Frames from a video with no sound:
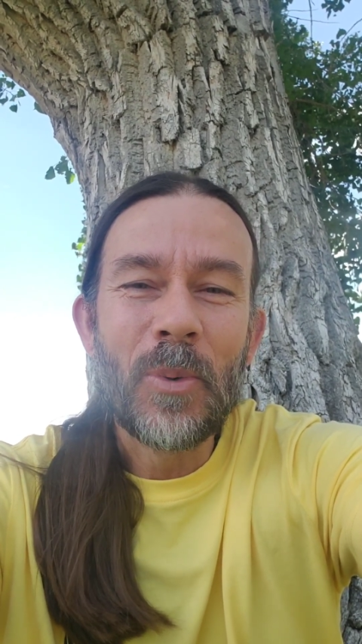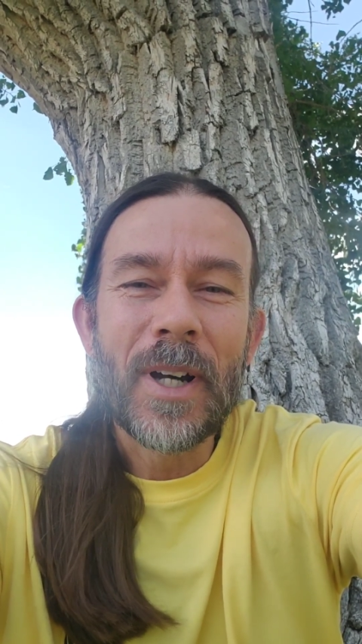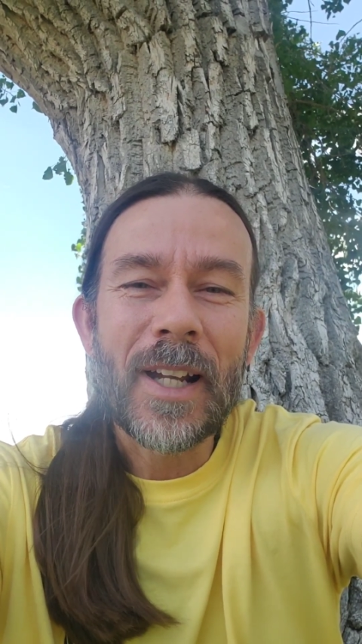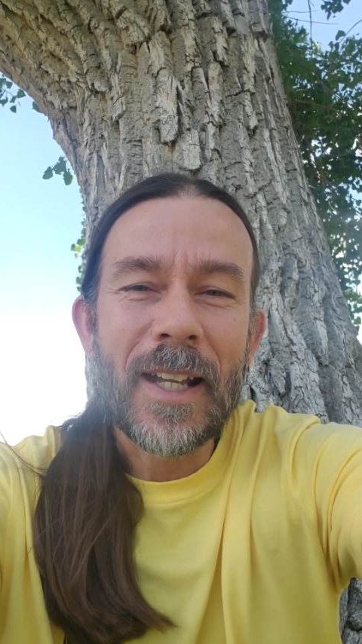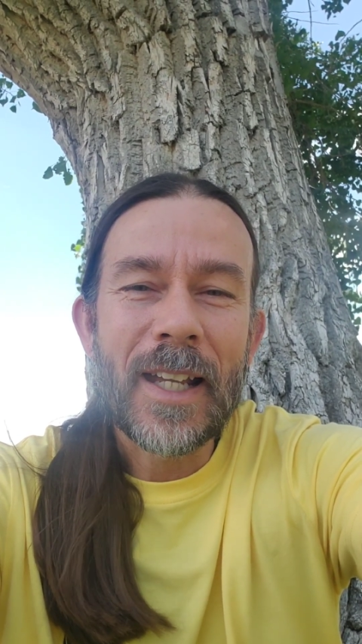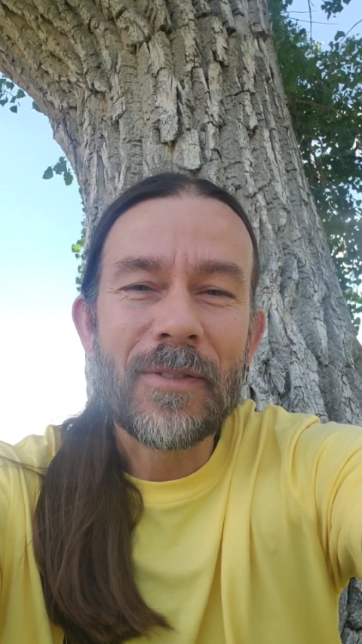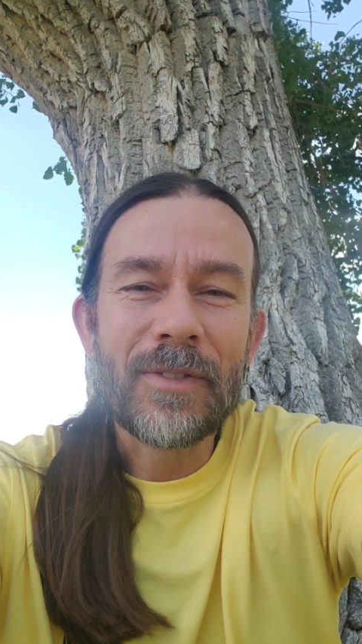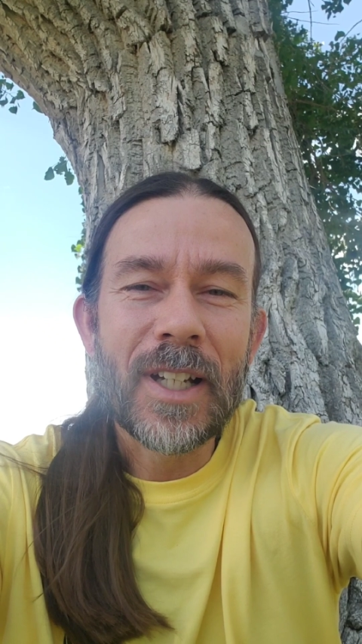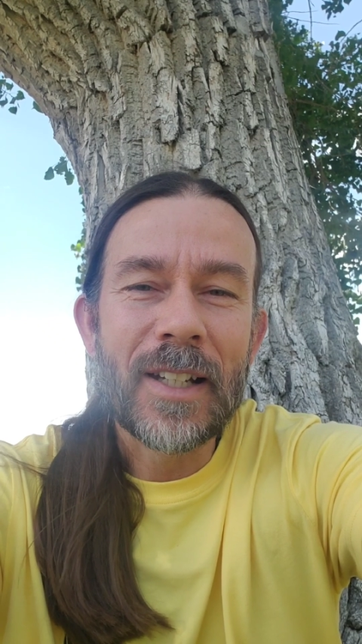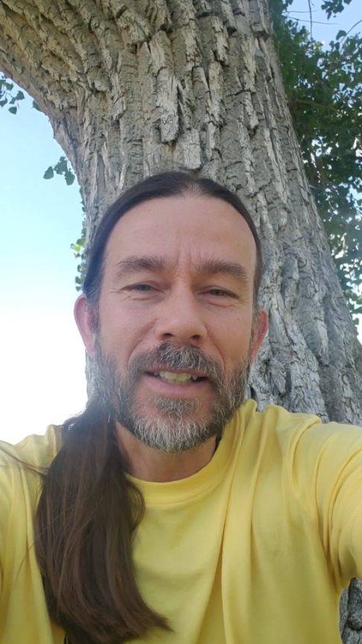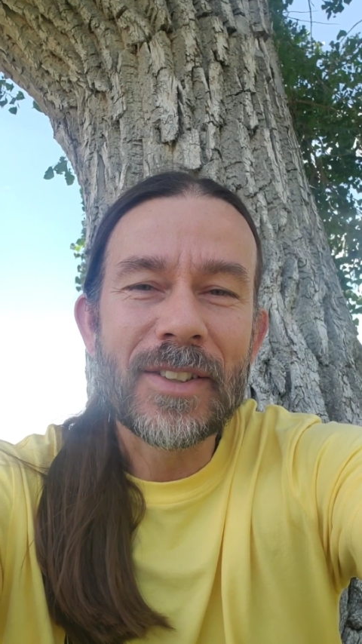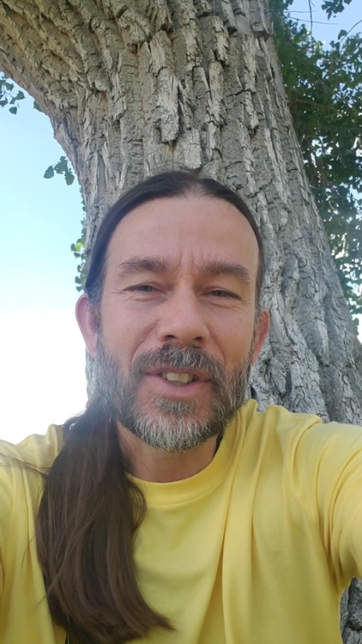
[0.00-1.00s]
what I have
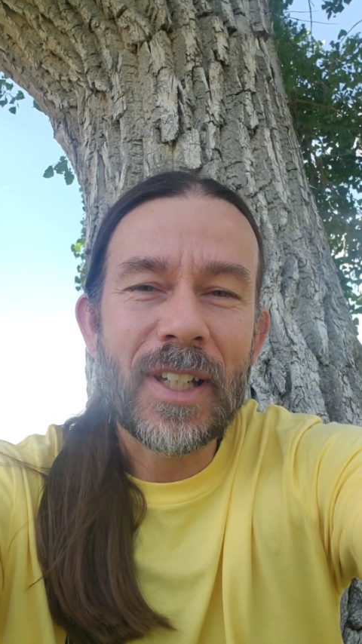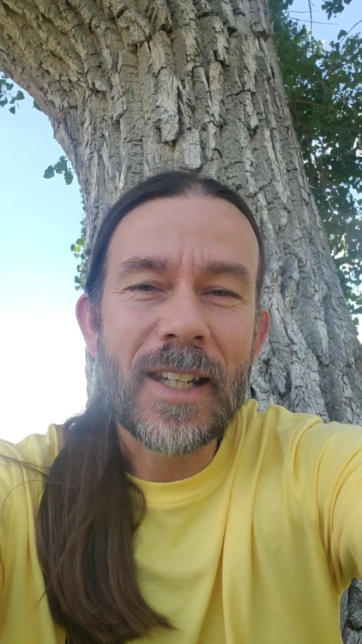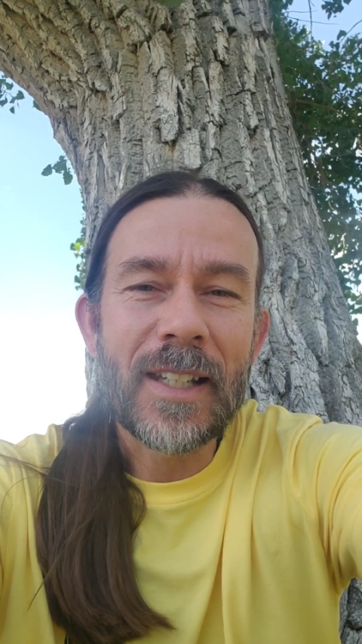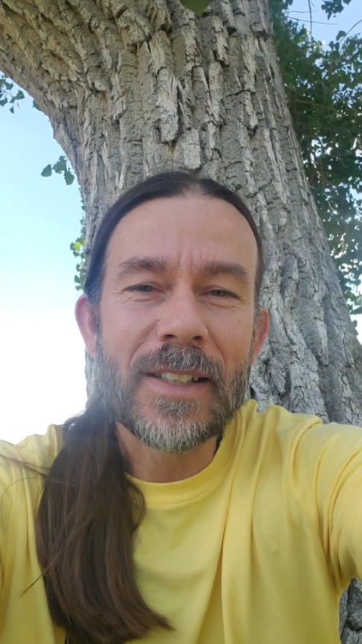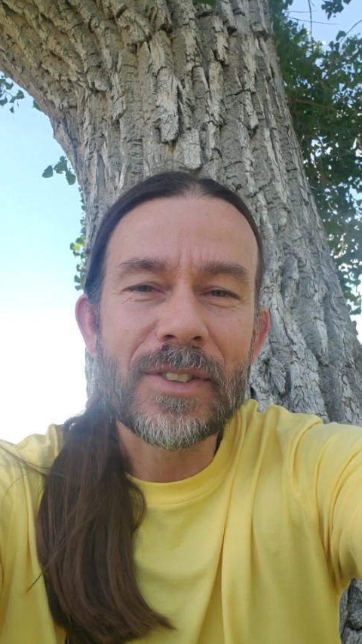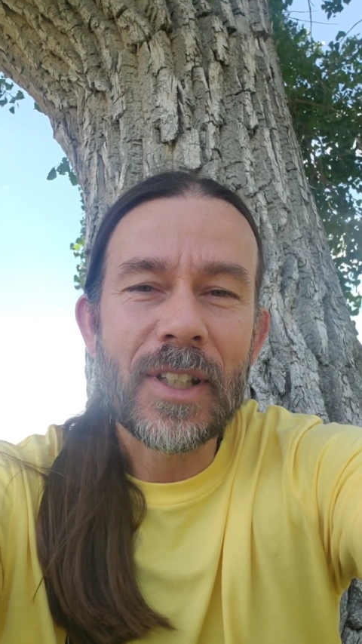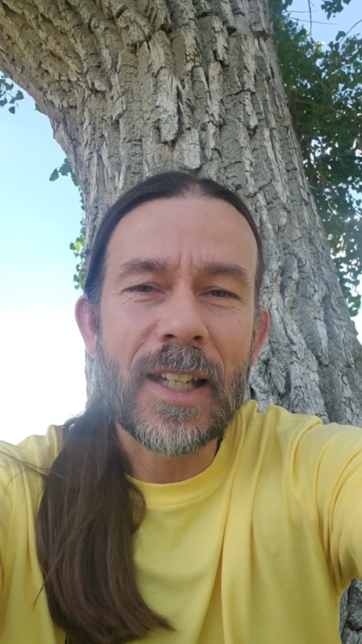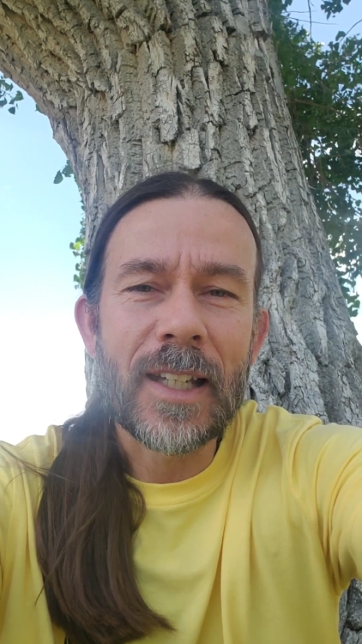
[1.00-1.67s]
done instead is